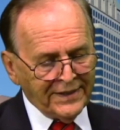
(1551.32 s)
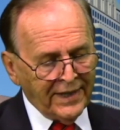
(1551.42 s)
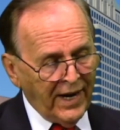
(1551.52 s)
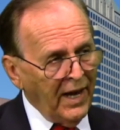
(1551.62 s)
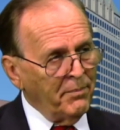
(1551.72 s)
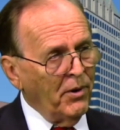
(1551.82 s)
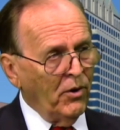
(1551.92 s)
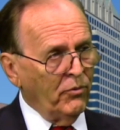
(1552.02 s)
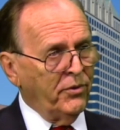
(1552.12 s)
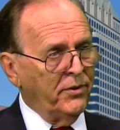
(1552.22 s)
and I
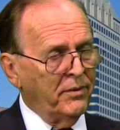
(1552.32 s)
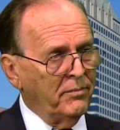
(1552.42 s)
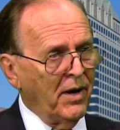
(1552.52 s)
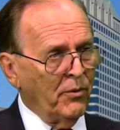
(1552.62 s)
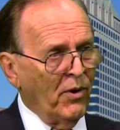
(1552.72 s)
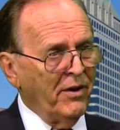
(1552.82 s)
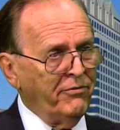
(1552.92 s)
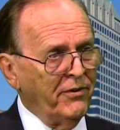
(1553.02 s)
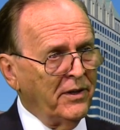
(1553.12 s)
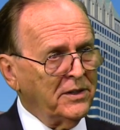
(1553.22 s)
both, my wife
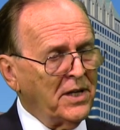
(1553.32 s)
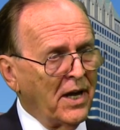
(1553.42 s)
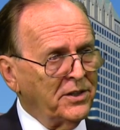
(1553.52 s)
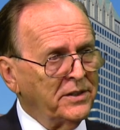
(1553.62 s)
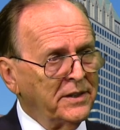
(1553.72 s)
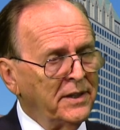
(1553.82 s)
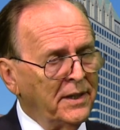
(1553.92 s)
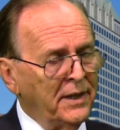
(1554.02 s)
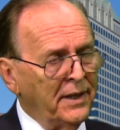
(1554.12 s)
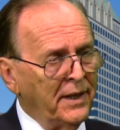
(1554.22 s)
Phyllis Hodges,
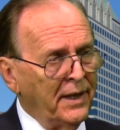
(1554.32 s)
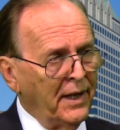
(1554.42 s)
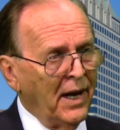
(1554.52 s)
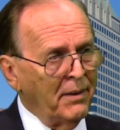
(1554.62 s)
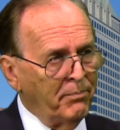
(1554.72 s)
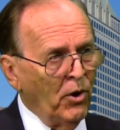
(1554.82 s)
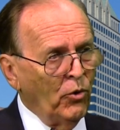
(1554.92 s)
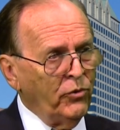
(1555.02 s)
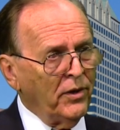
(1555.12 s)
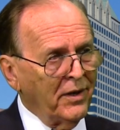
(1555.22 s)
and I
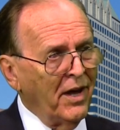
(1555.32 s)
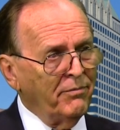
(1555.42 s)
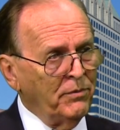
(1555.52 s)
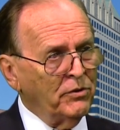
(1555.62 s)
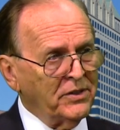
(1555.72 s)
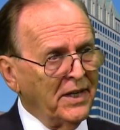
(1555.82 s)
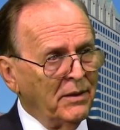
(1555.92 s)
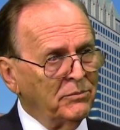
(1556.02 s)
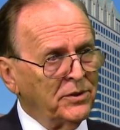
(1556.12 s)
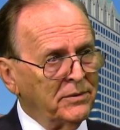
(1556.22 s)
both love
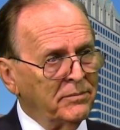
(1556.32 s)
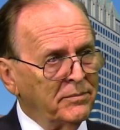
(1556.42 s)
museums.